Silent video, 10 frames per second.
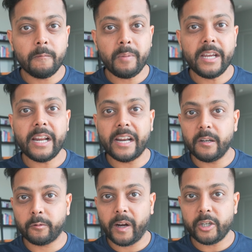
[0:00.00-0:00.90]
compete and
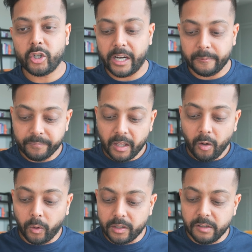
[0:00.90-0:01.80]
differentiate.
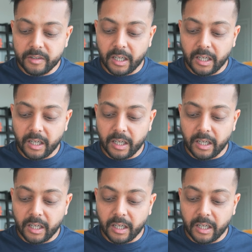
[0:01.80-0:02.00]
Once you've